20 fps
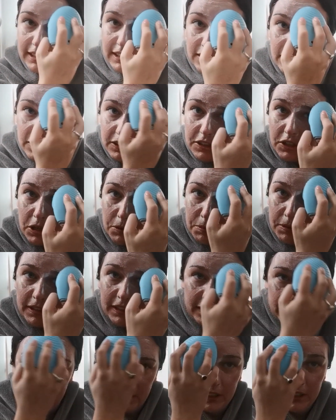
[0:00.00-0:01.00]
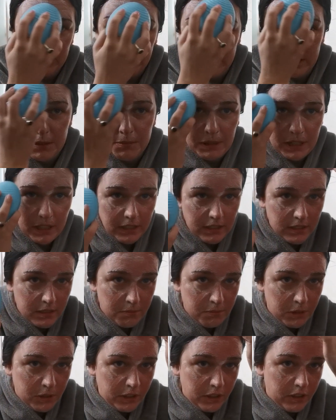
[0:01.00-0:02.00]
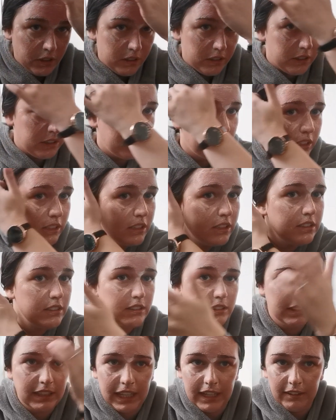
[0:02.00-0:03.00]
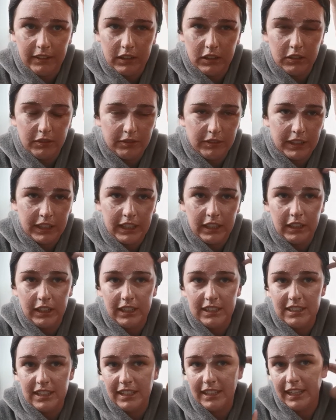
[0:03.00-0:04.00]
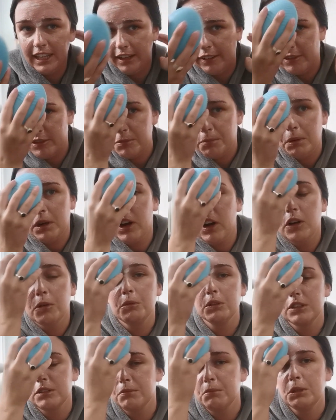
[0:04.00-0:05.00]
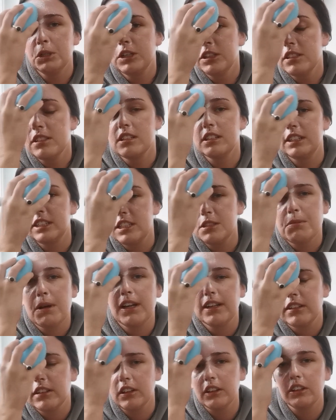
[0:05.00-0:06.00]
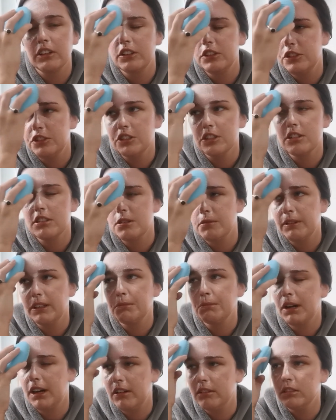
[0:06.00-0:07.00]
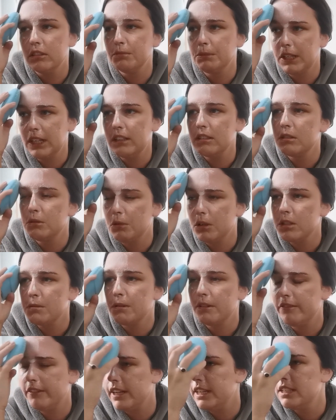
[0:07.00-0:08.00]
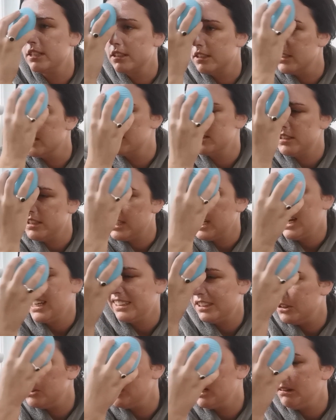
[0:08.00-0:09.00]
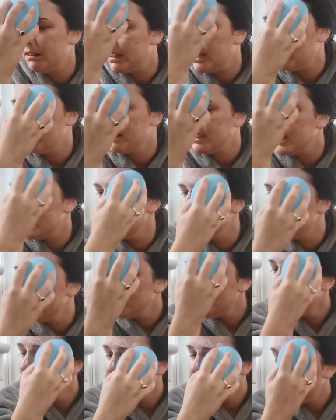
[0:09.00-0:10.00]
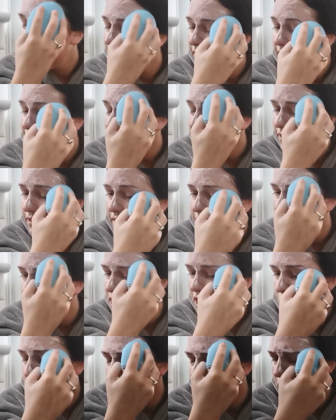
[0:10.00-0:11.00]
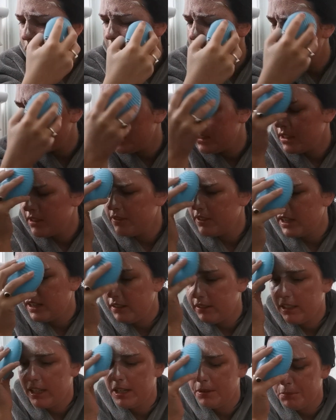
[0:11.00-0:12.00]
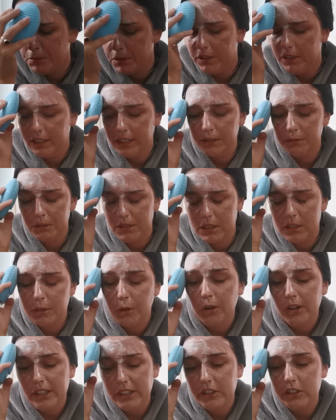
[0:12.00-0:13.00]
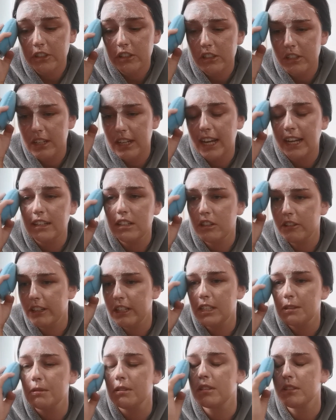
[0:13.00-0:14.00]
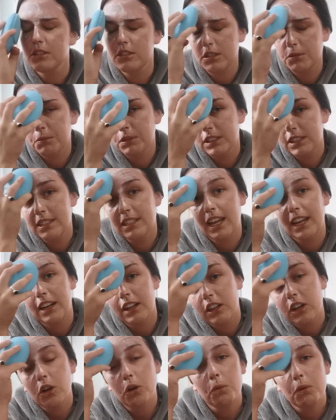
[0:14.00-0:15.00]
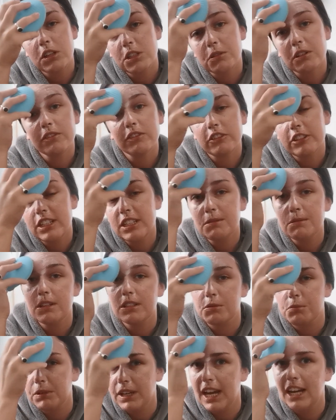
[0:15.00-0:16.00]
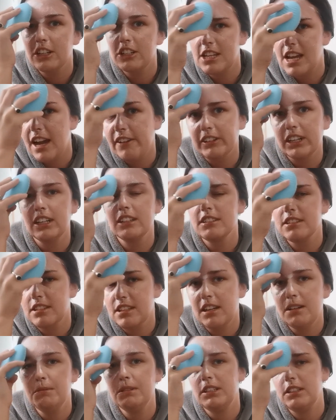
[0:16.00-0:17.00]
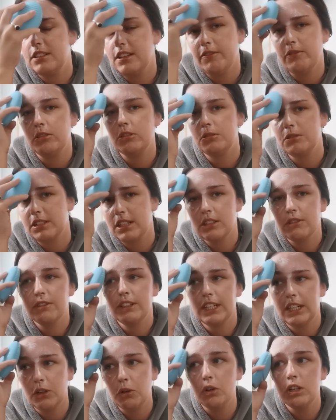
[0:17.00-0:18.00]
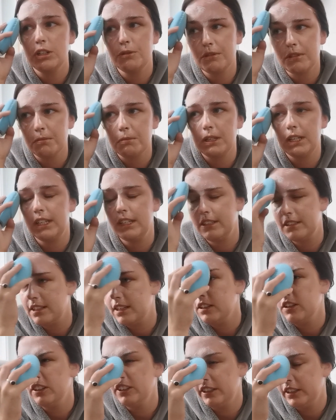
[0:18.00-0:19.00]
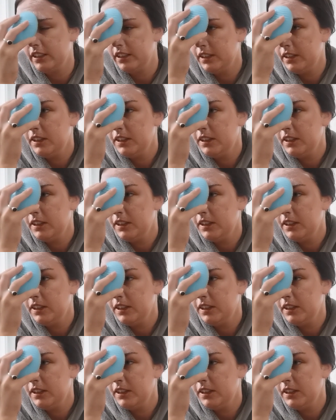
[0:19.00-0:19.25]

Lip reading: not the type of thing that I'd spend money on. Like, they're lovely, like, as a gift, but I wouldn't personally spend like £100 and something on being able to wash my face, because you can do that without this. And there are definitely cheaper alternatives out there, but it was quite good to get to Christmas and someone say like, oh, what do you want for Christmas? And we actually have an answer, because everyone always gets really annoyed with me because they're like,